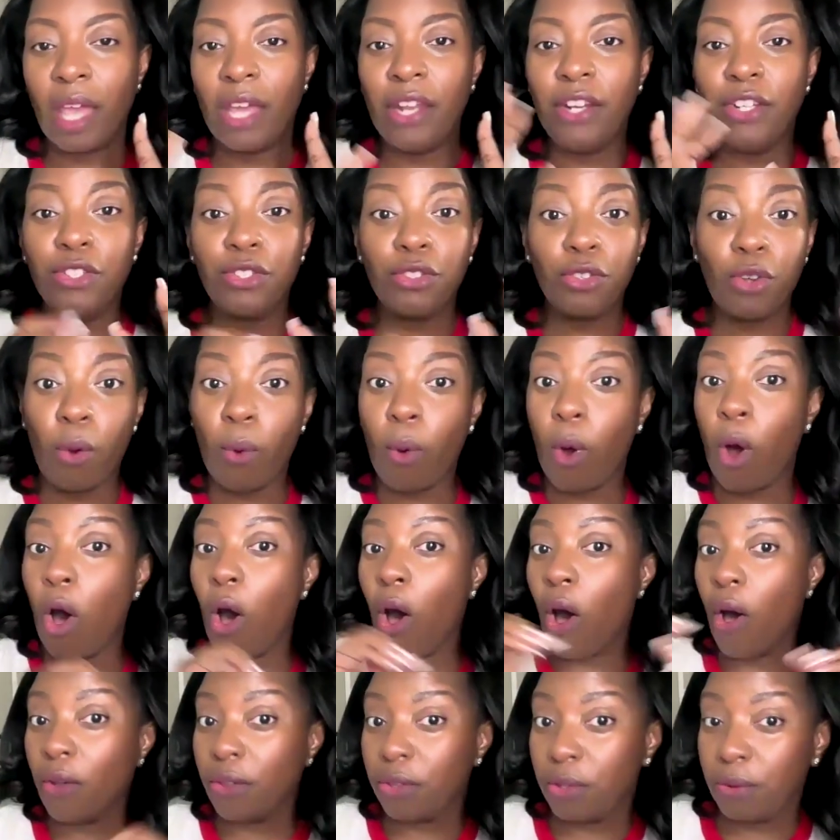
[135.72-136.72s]
I need you to go
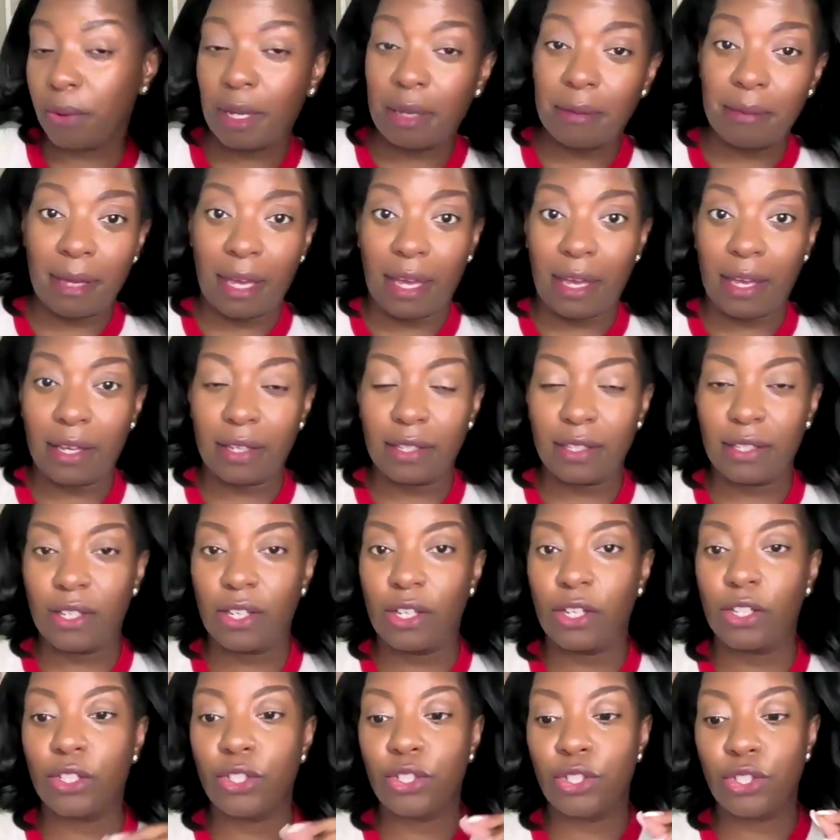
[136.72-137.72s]
all the way back
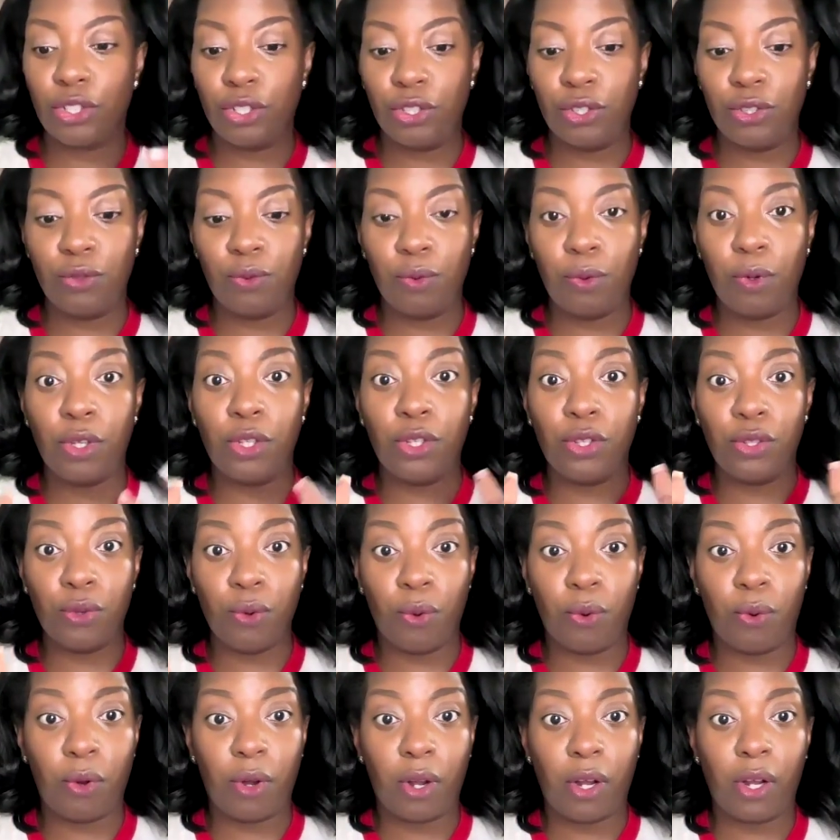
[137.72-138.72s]
to
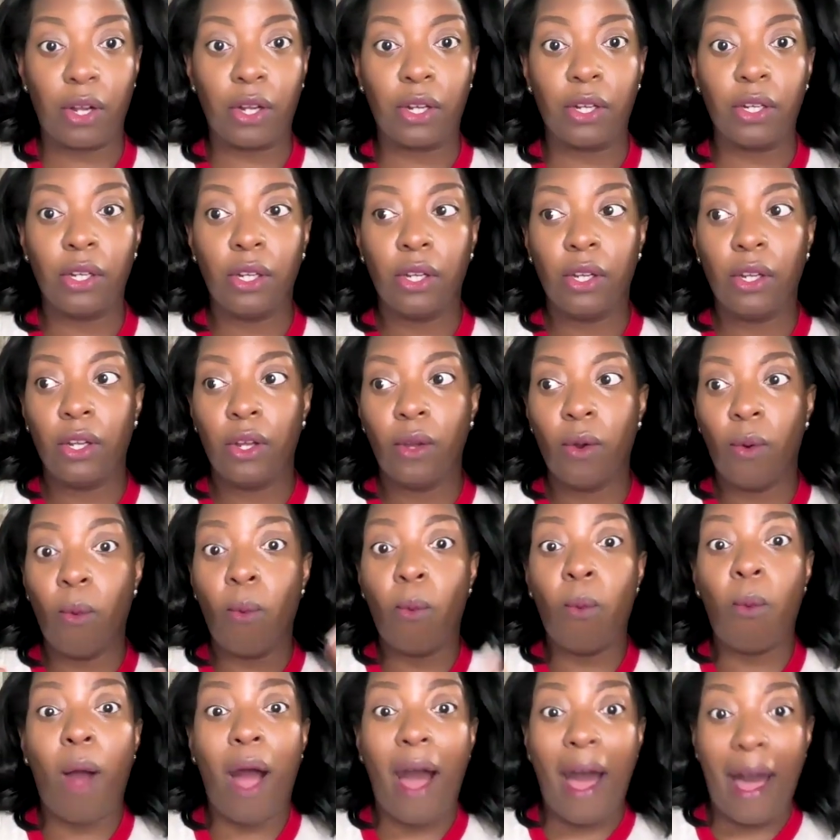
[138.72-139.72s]
your
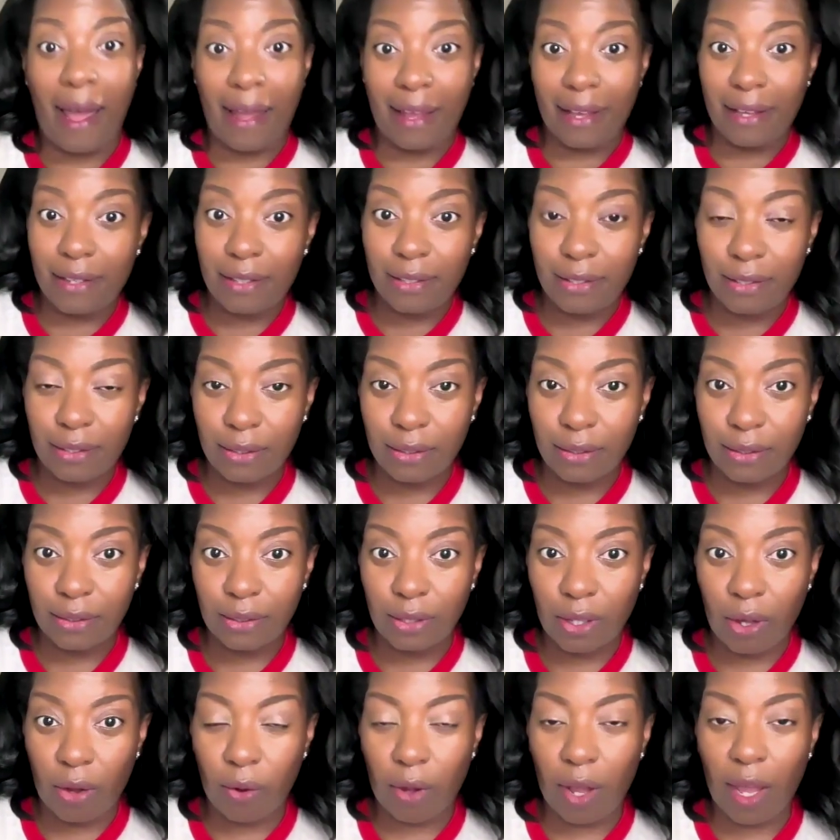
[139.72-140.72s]
why.
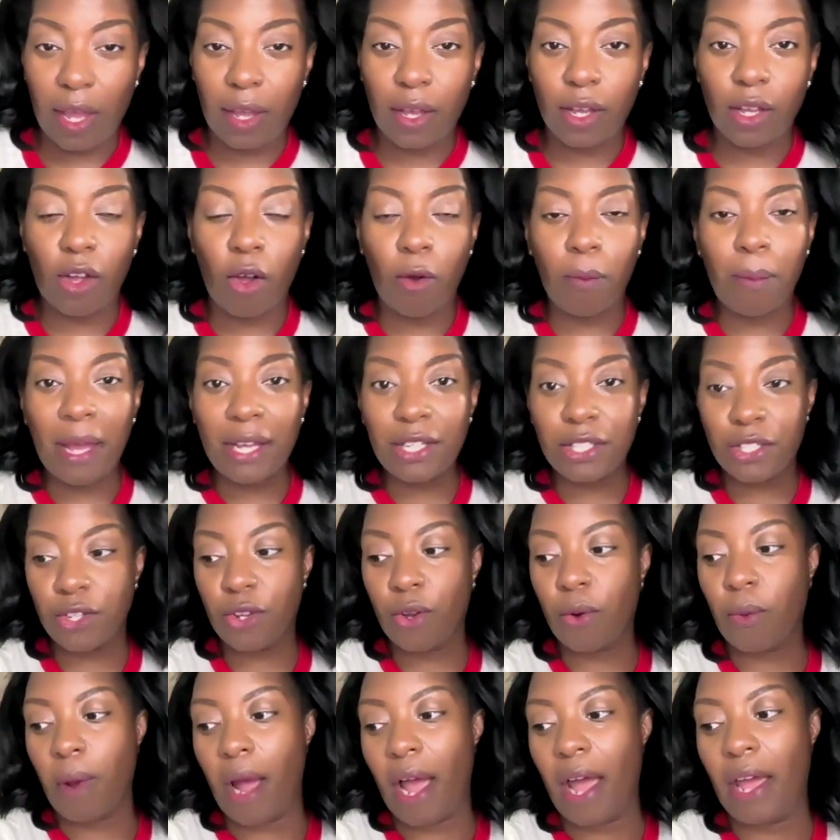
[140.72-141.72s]
Okay, go back to
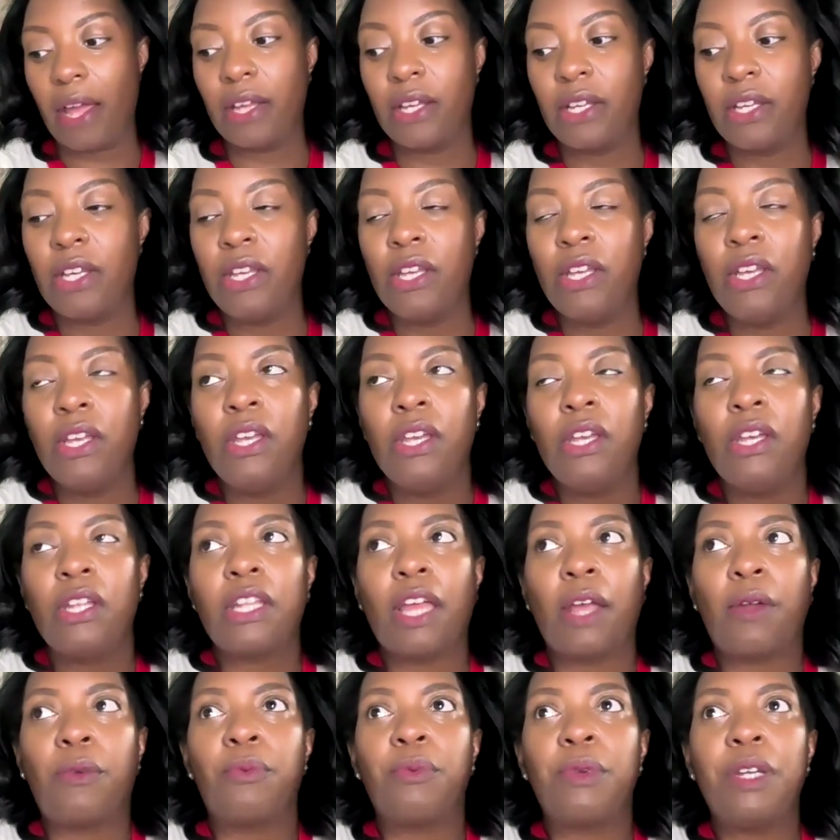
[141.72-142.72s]
your why.
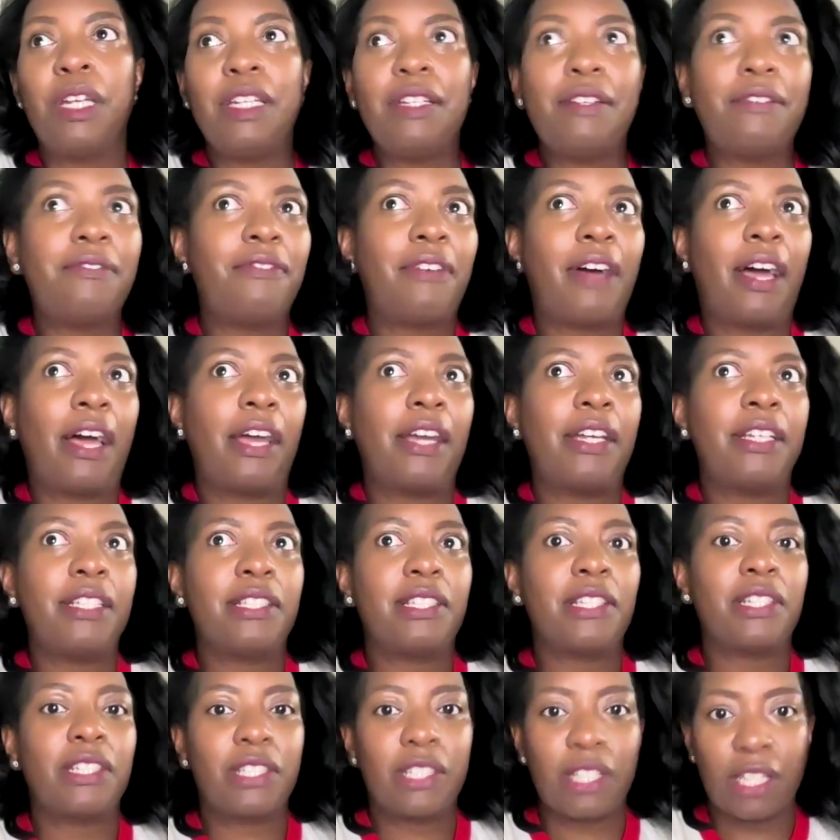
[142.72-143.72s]
Like, redefine
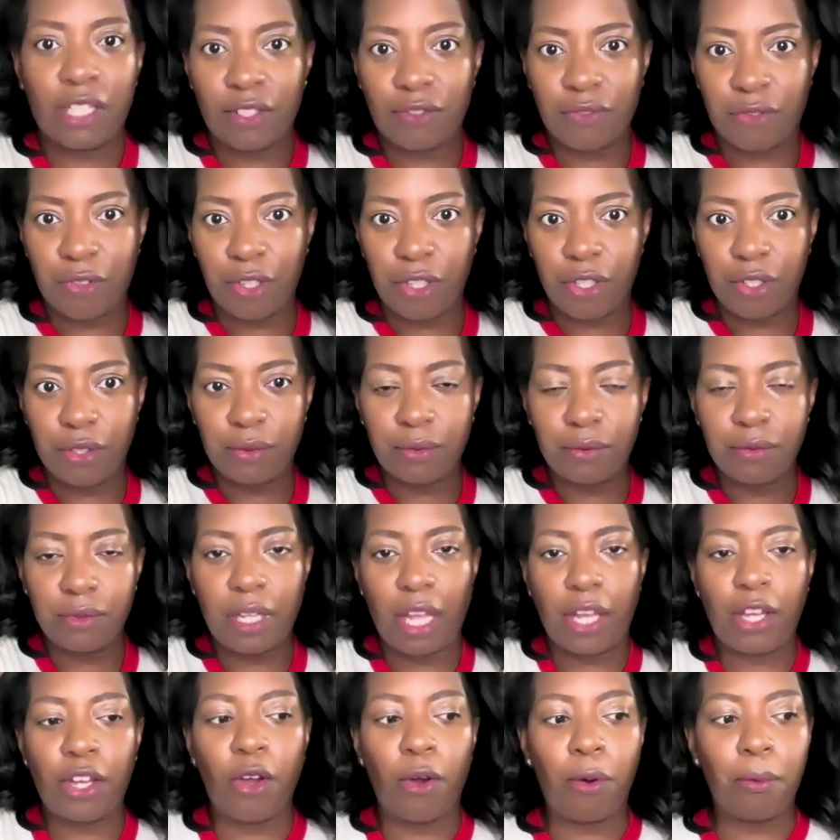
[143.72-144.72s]
success for you.
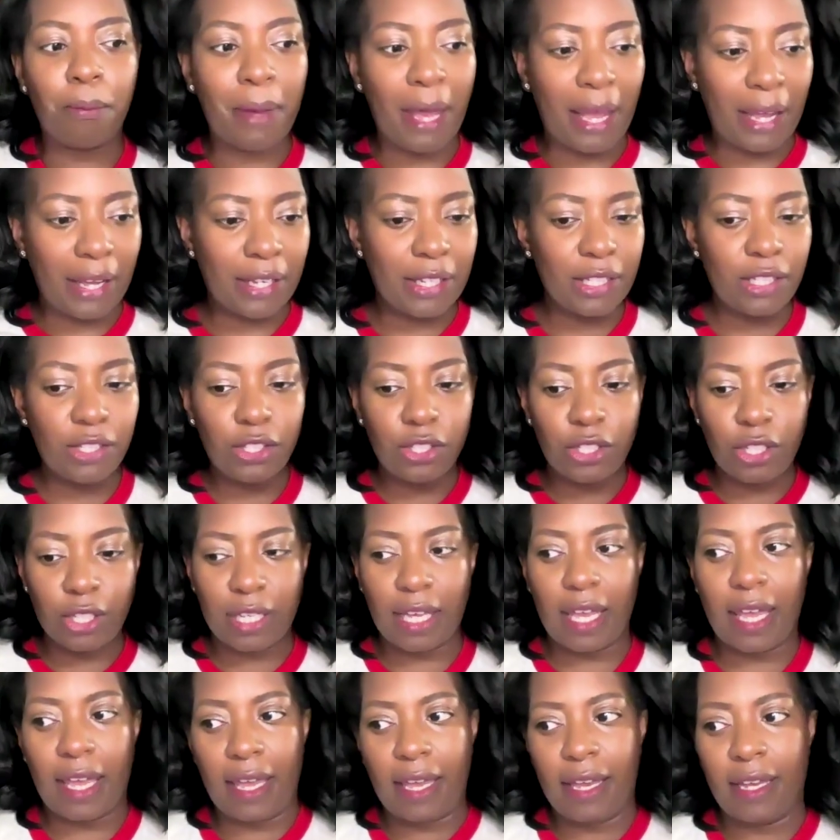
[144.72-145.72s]
Like, go back and
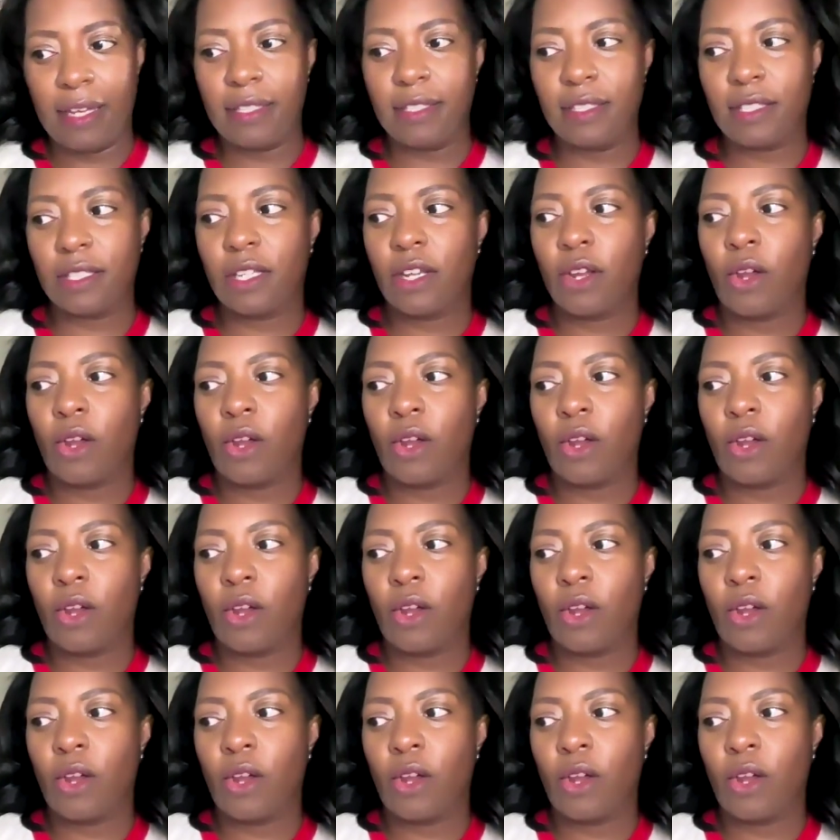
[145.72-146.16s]
look at,